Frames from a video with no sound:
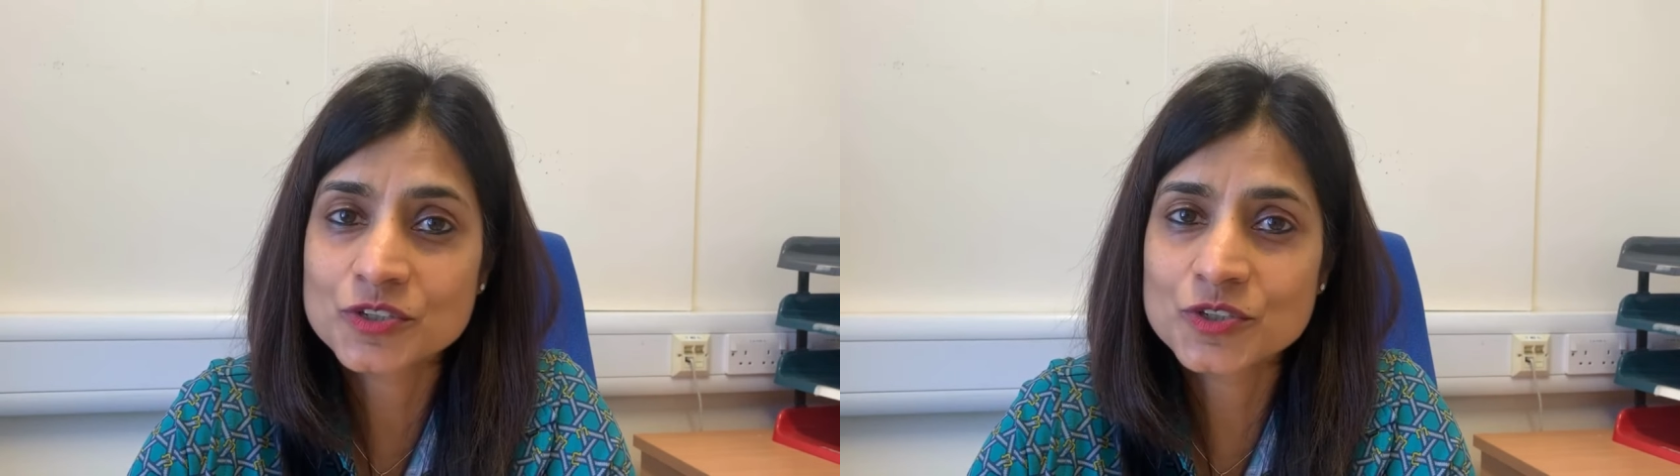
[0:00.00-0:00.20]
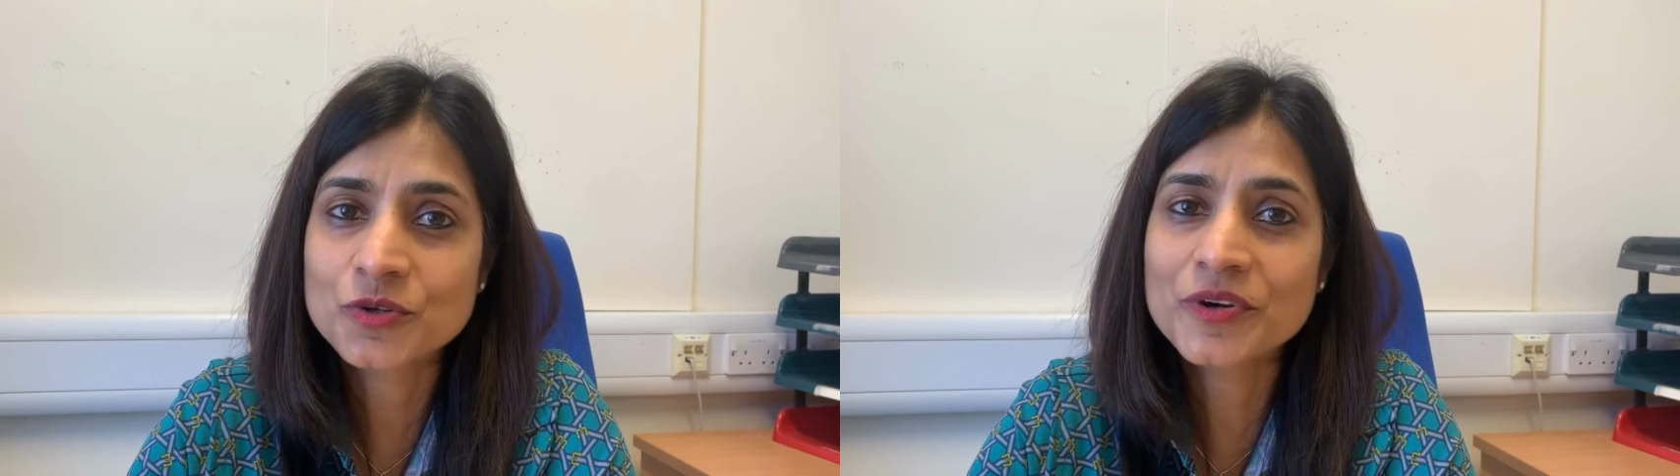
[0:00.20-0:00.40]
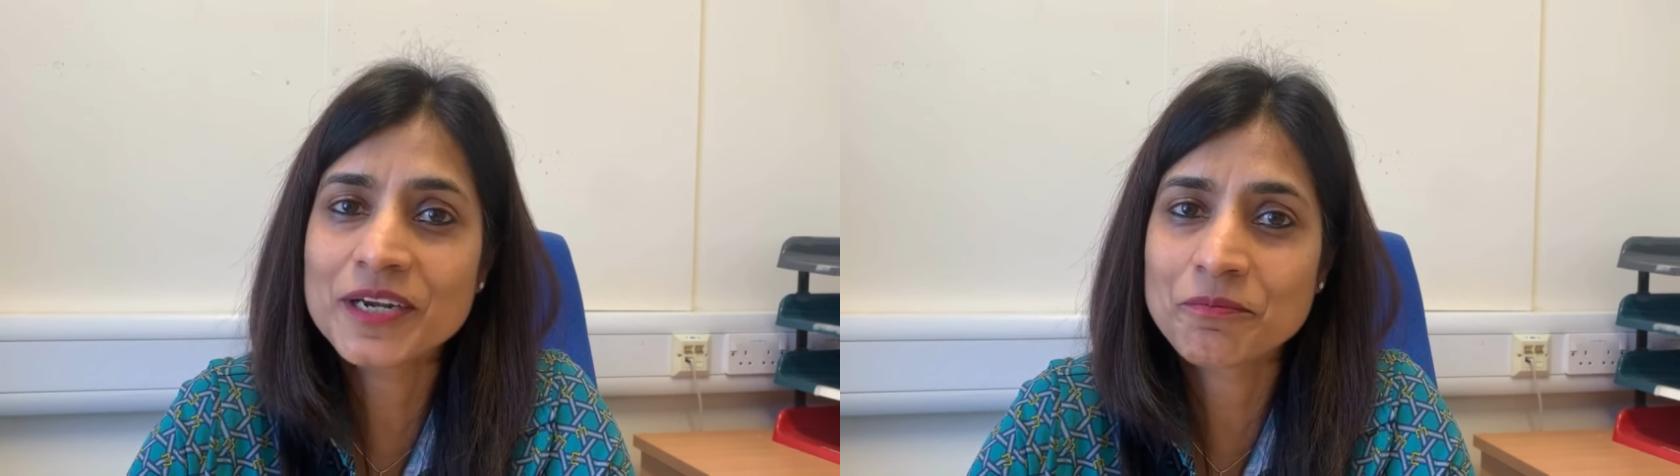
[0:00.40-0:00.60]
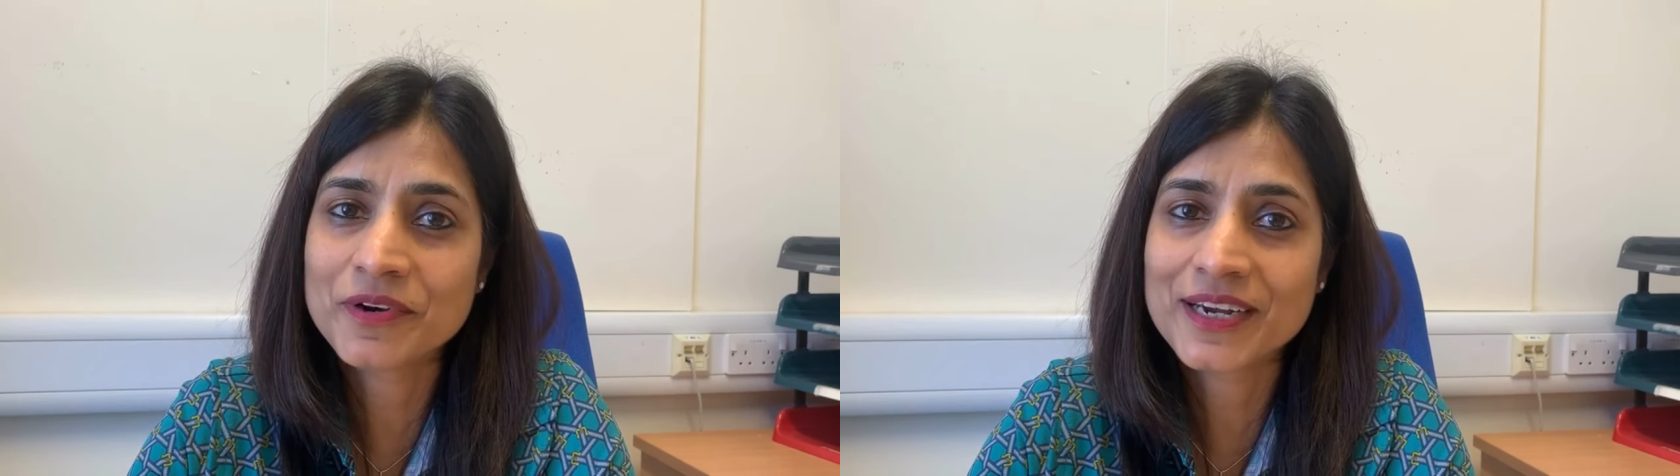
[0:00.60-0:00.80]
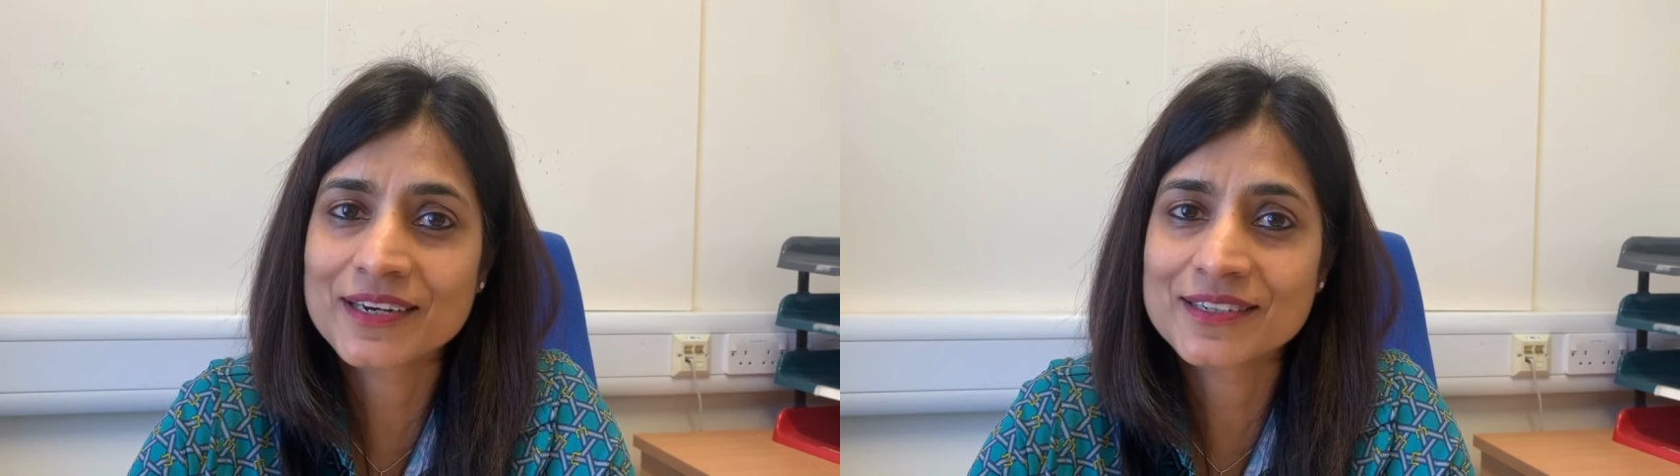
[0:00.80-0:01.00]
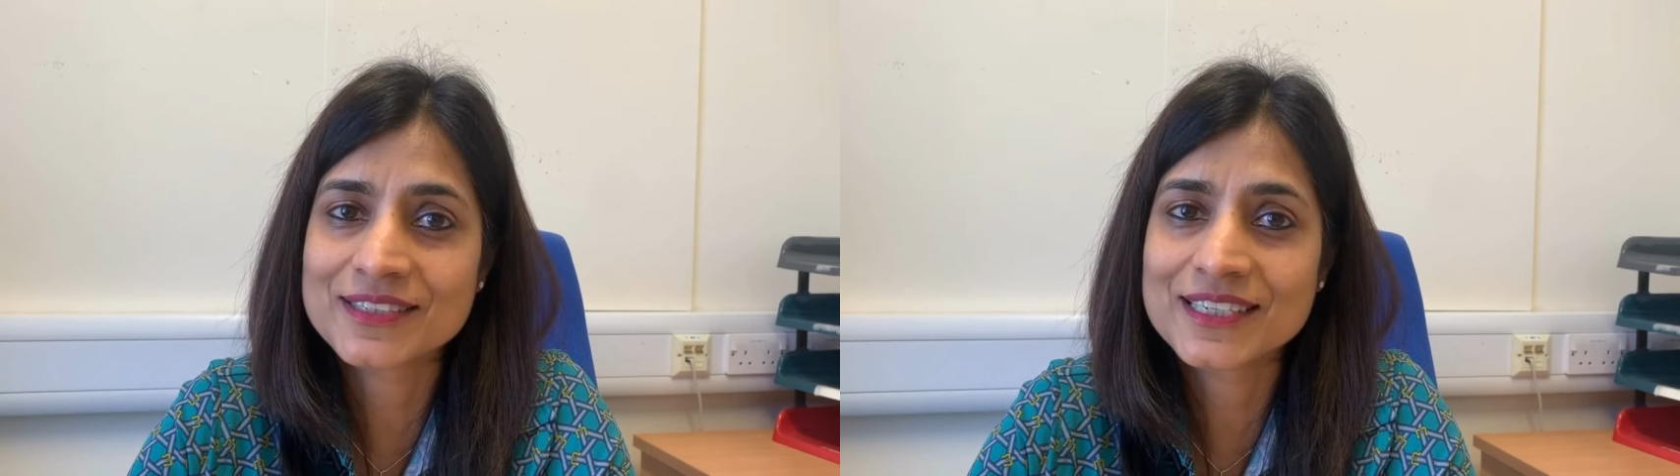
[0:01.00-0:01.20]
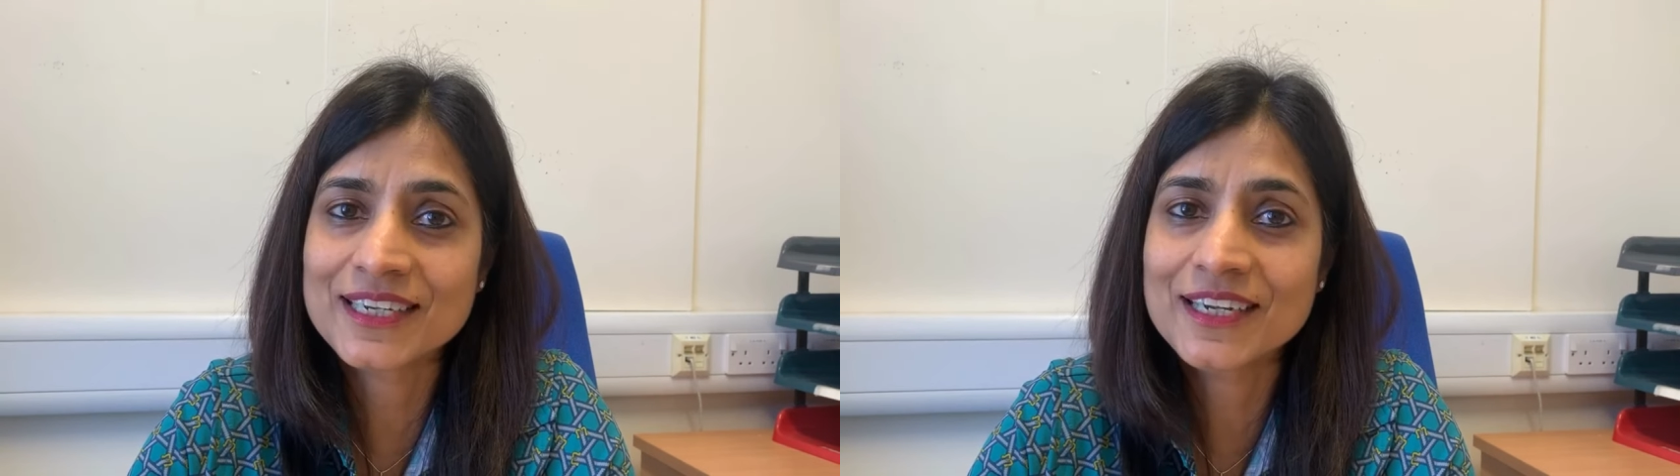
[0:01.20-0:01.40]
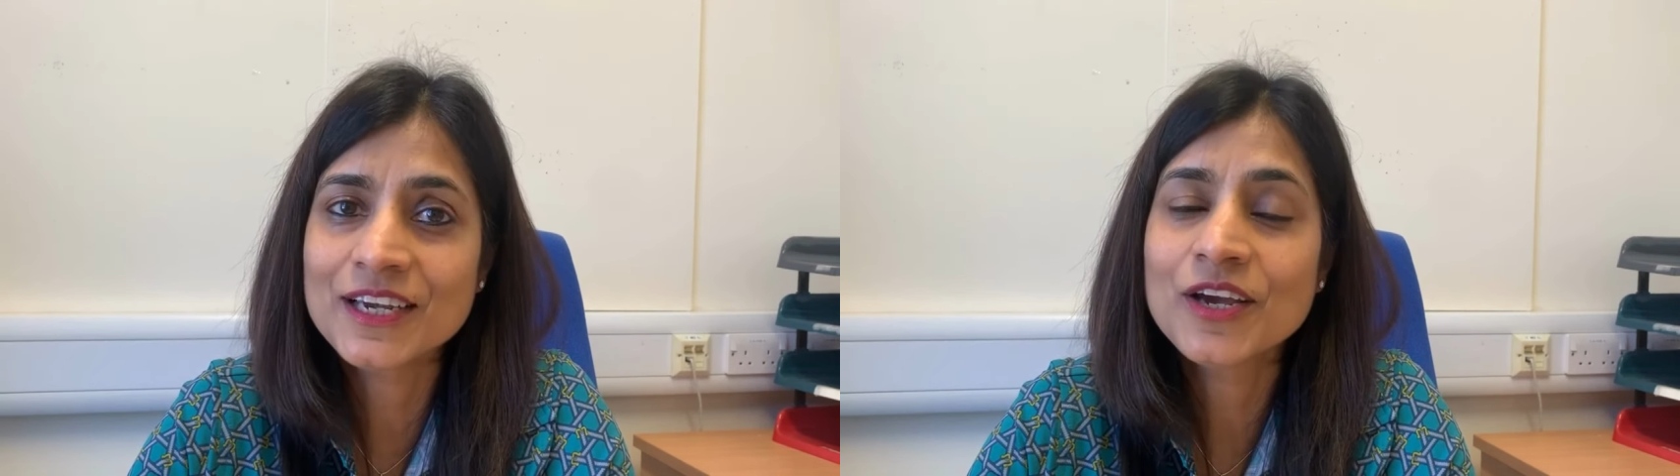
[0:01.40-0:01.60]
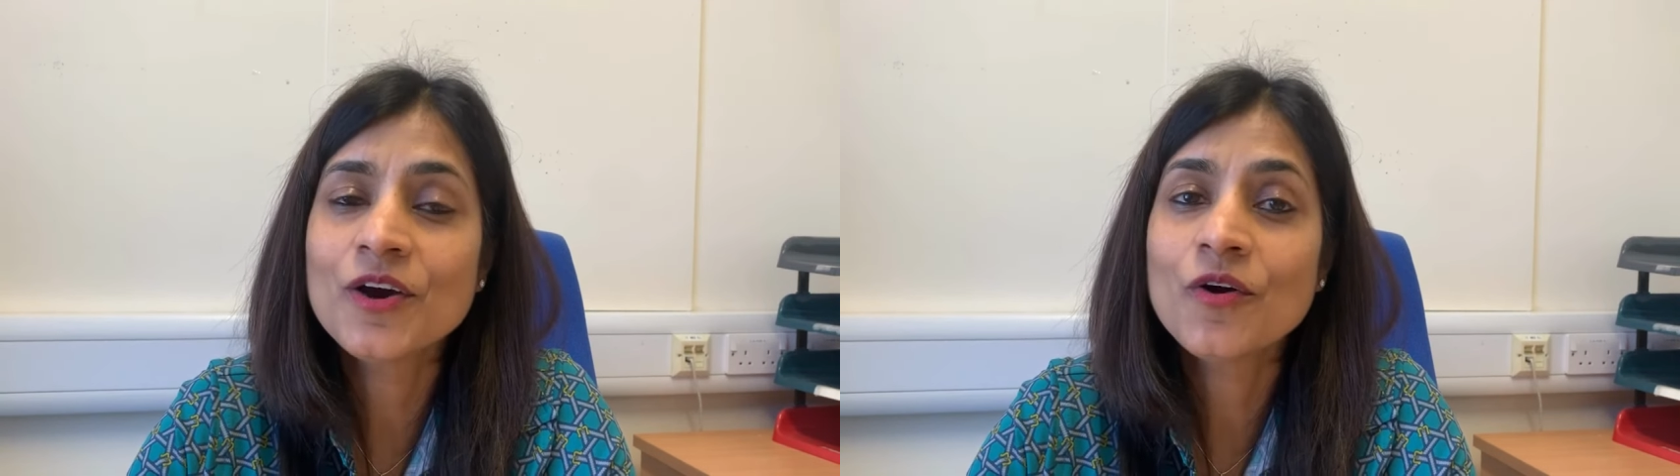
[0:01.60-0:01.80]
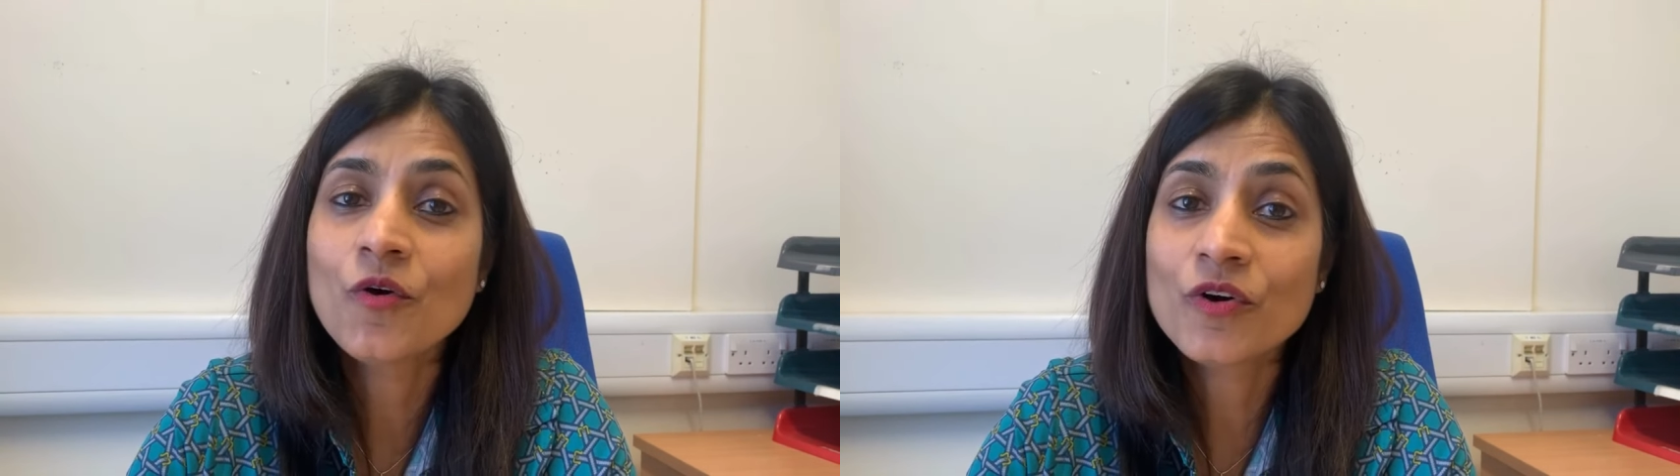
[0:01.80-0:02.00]
during pregnancy
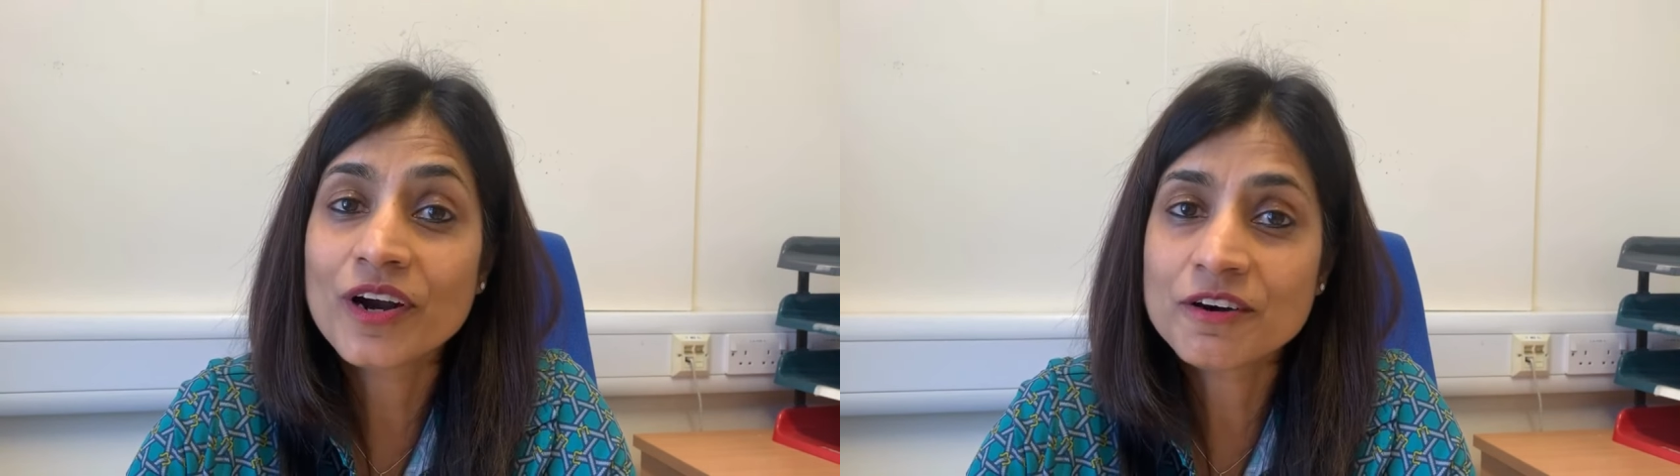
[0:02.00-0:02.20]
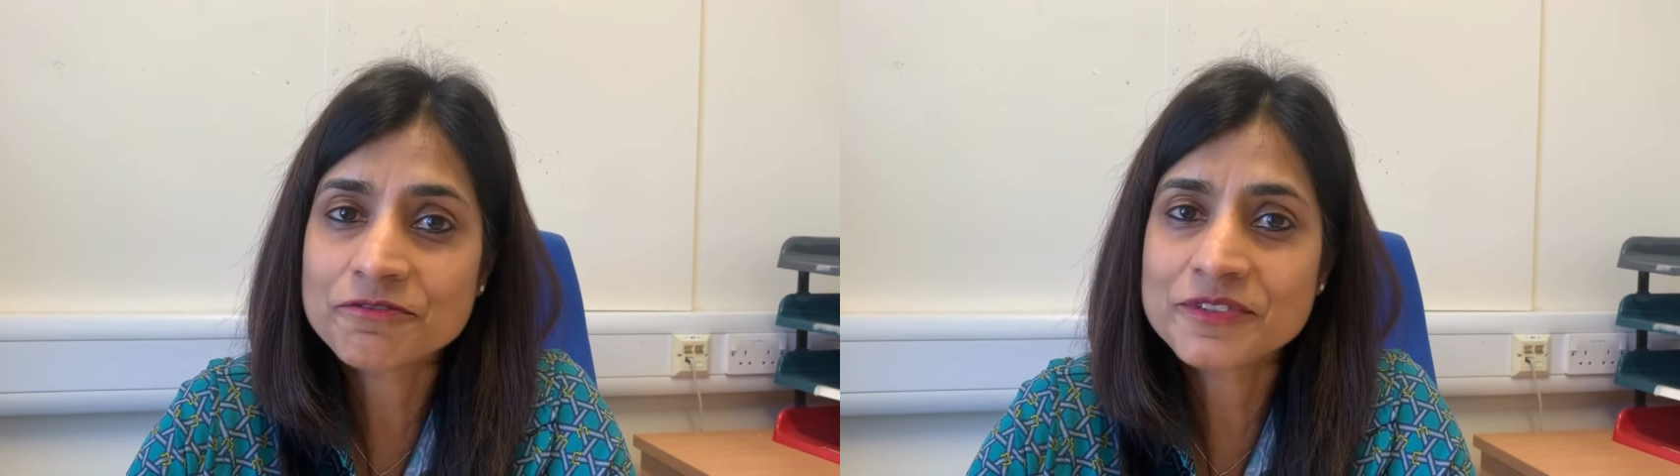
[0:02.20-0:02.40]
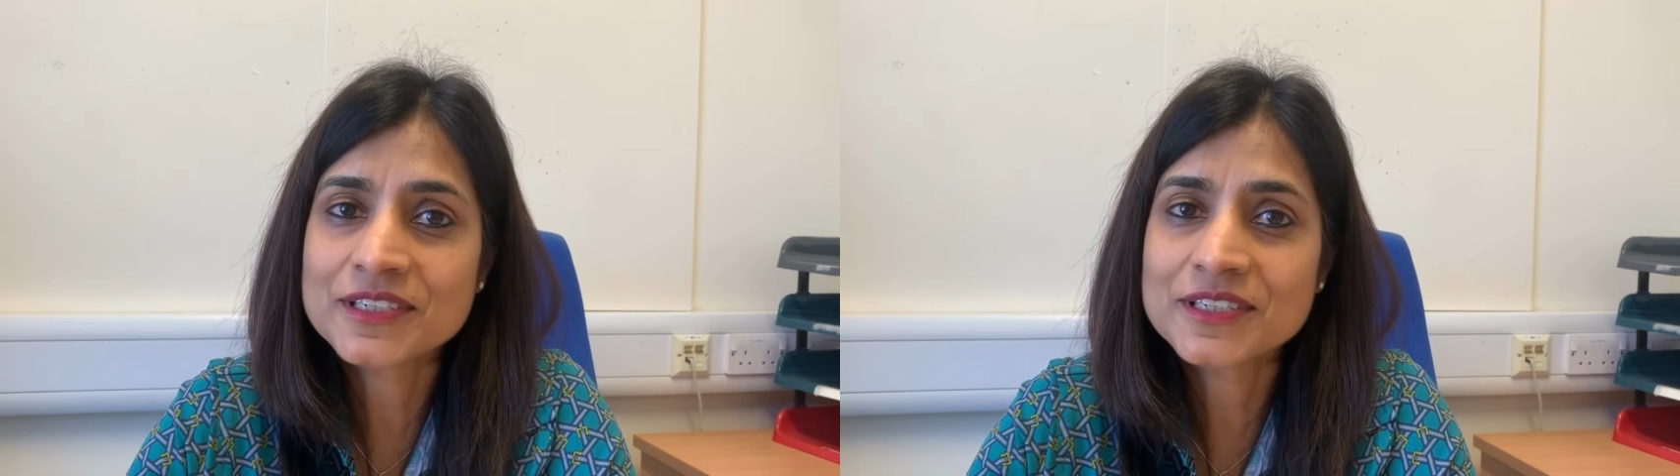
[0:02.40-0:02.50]
or after